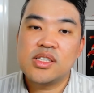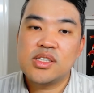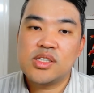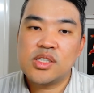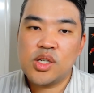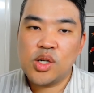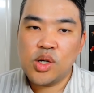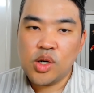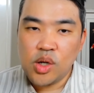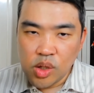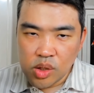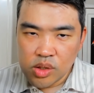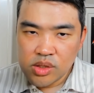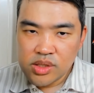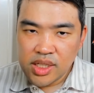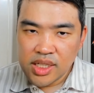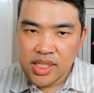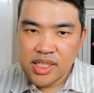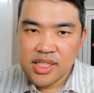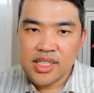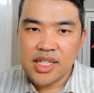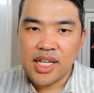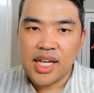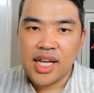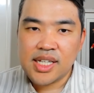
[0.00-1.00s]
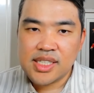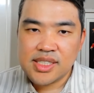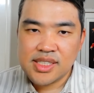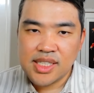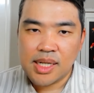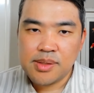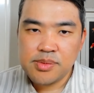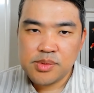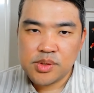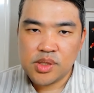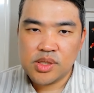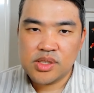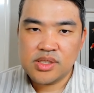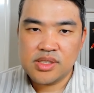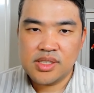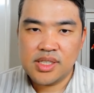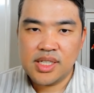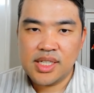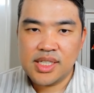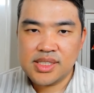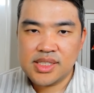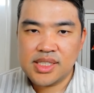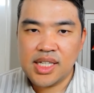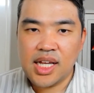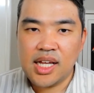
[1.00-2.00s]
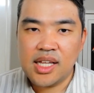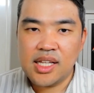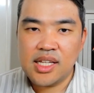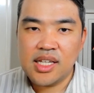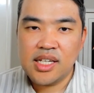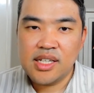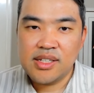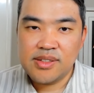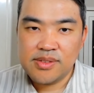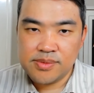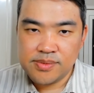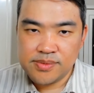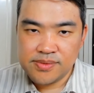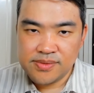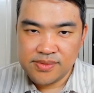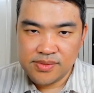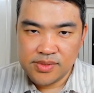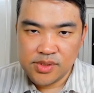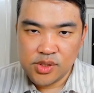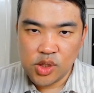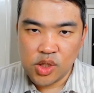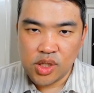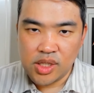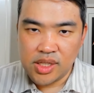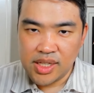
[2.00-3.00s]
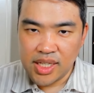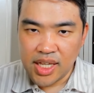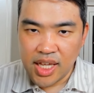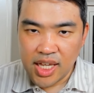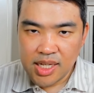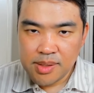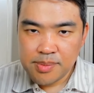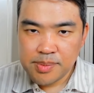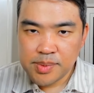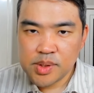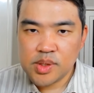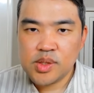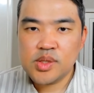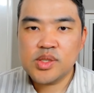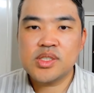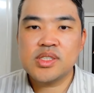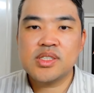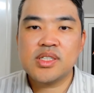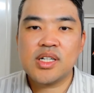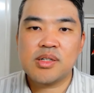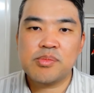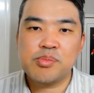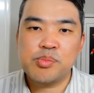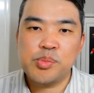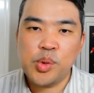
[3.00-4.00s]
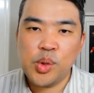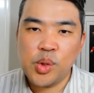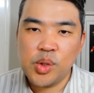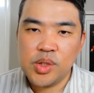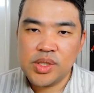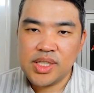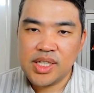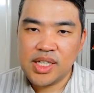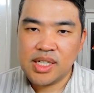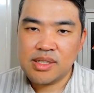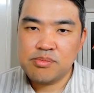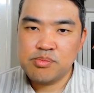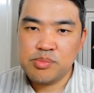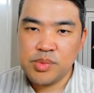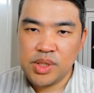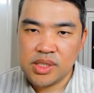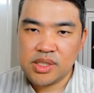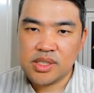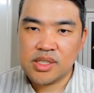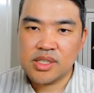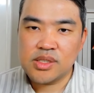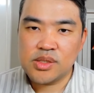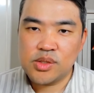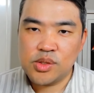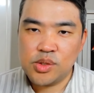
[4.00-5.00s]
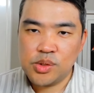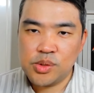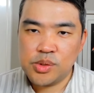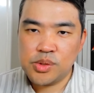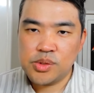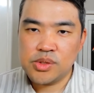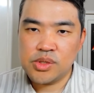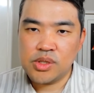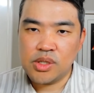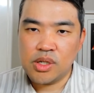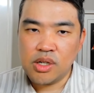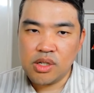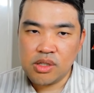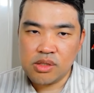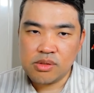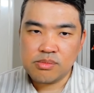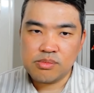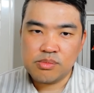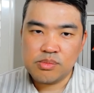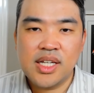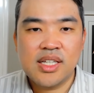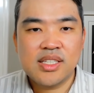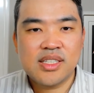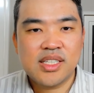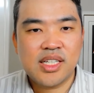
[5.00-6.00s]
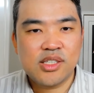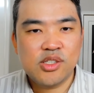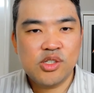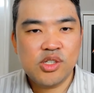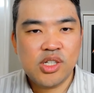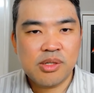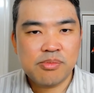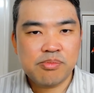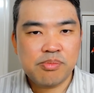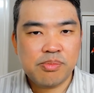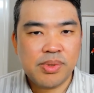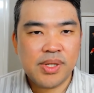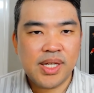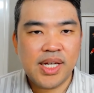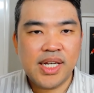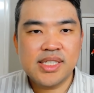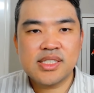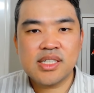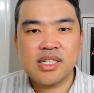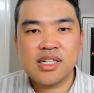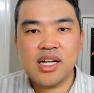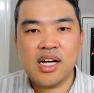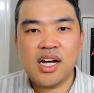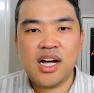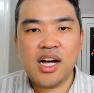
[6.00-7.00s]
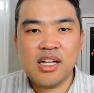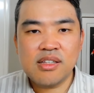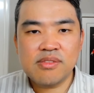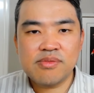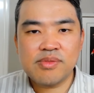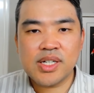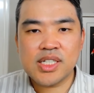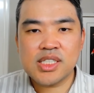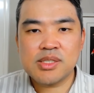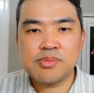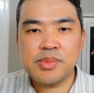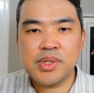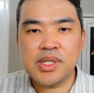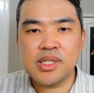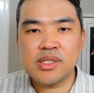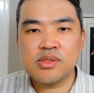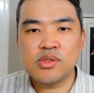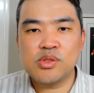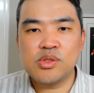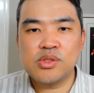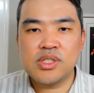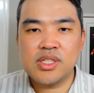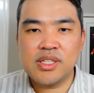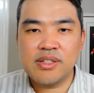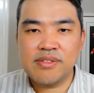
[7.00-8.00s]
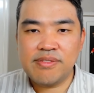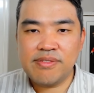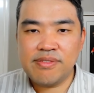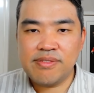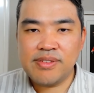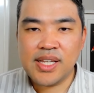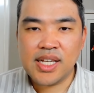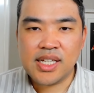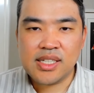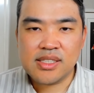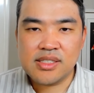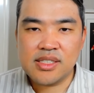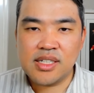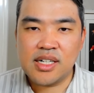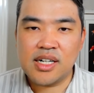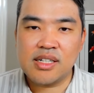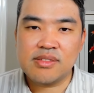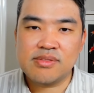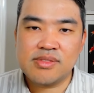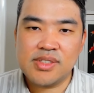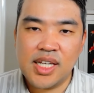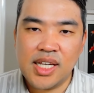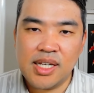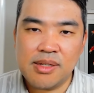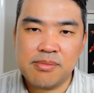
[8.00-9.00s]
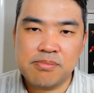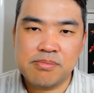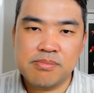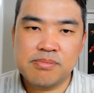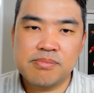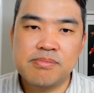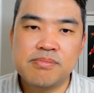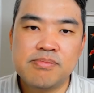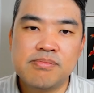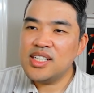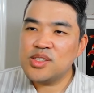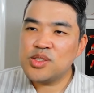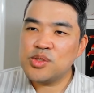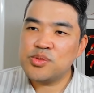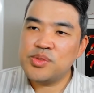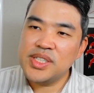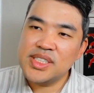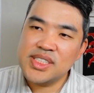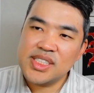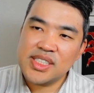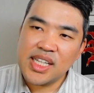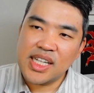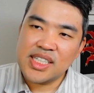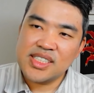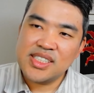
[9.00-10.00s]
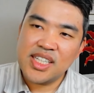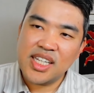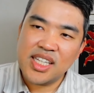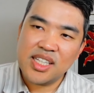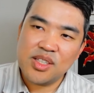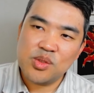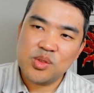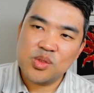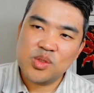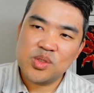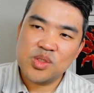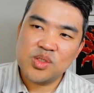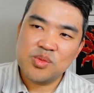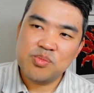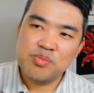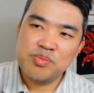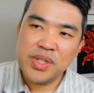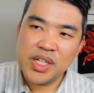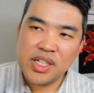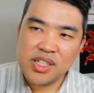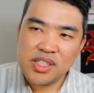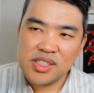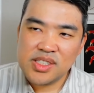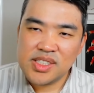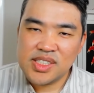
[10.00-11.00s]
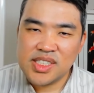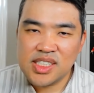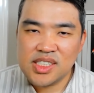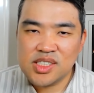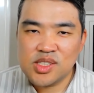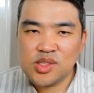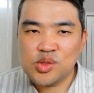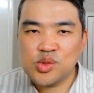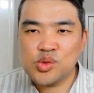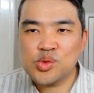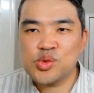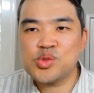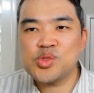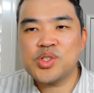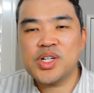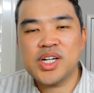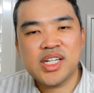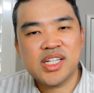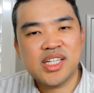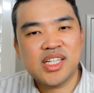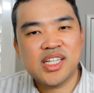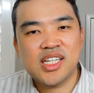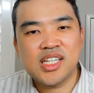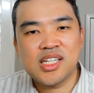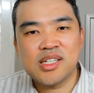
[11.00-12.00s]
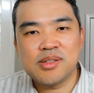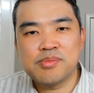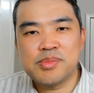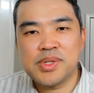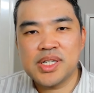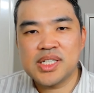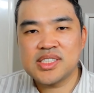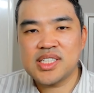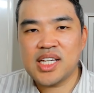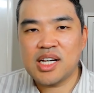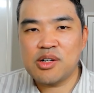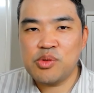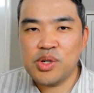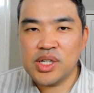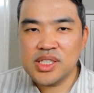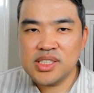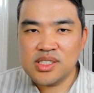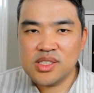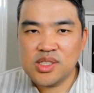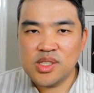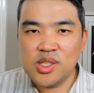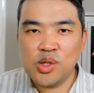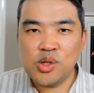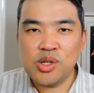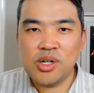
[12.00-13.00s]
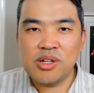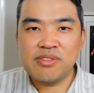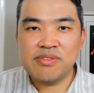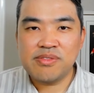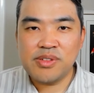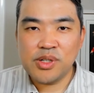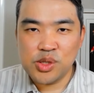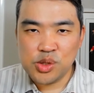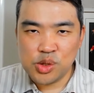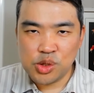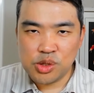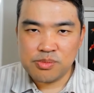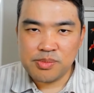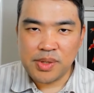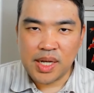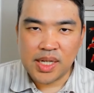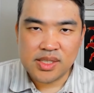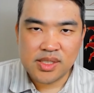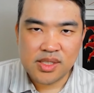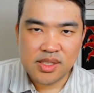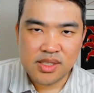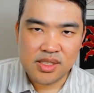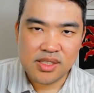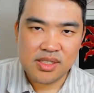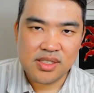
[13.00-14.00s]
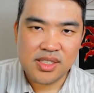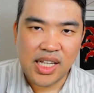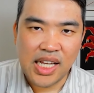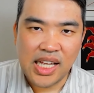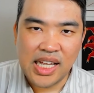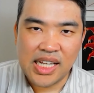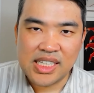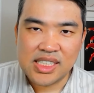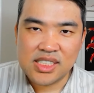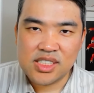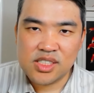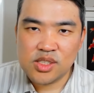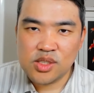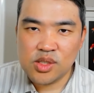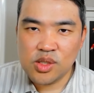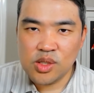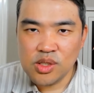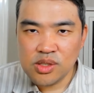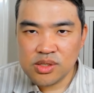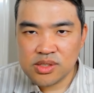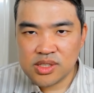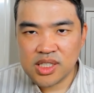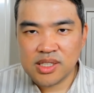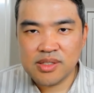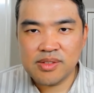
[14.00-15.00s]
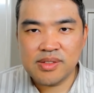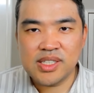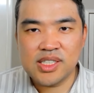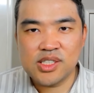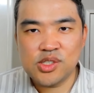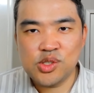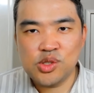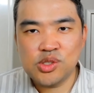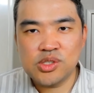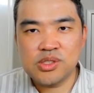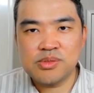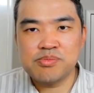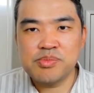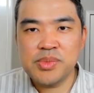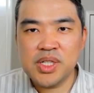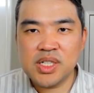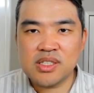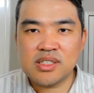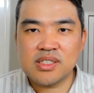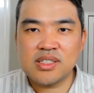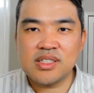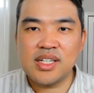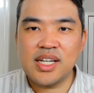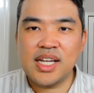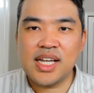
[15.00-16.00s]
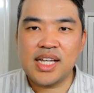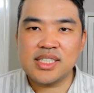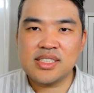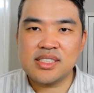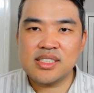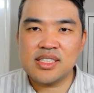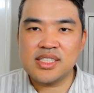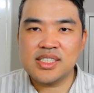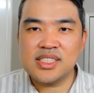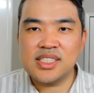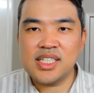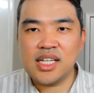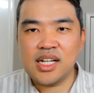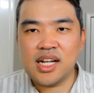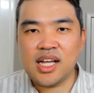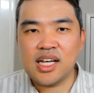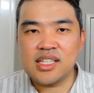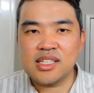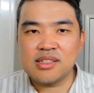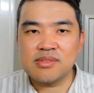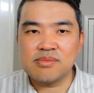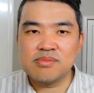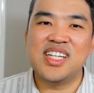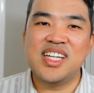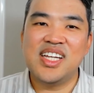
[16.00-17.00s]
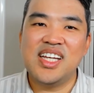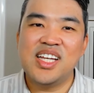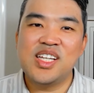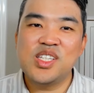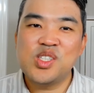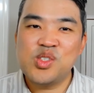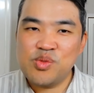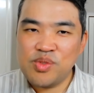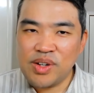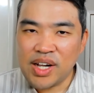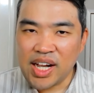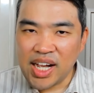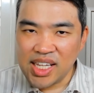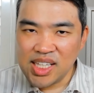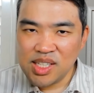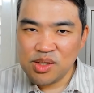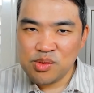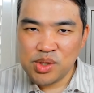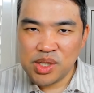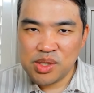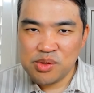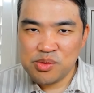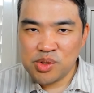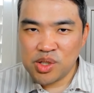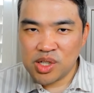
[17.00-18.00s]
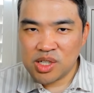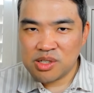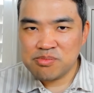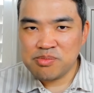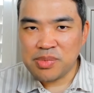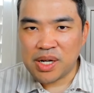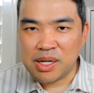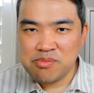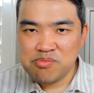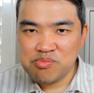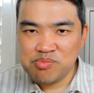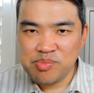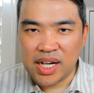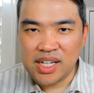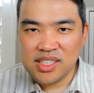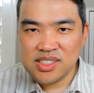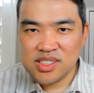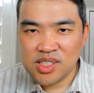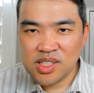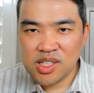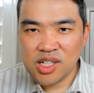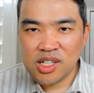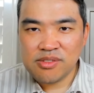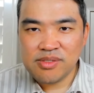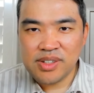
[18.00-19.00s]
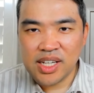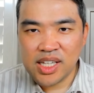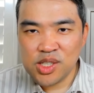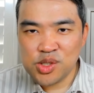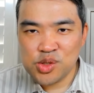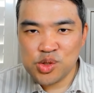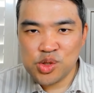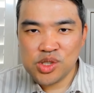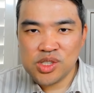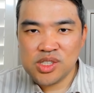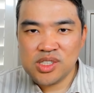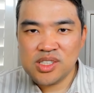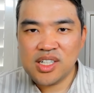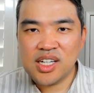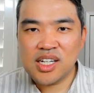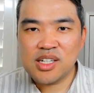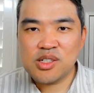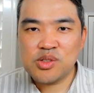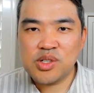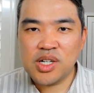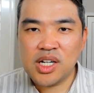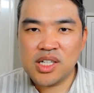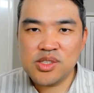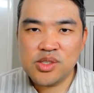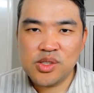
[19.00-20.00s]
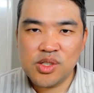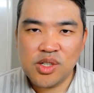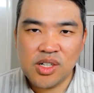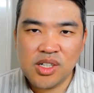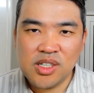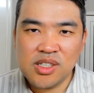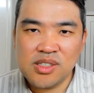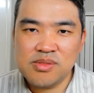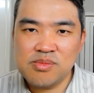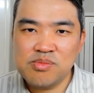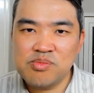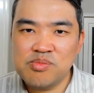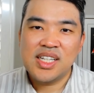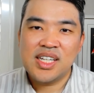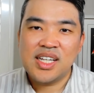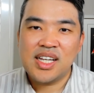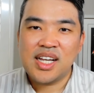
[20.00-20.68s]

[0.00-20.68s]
The only exception is that if your neighbor start pointing a mirror toward your home, then you can place a convex mirror to deflect their attempt. The reason I said mirrors is tricky because I once know a feng shui master that exclusively used mirror as a set item. It's fine and will work by bouncing off energy across your home.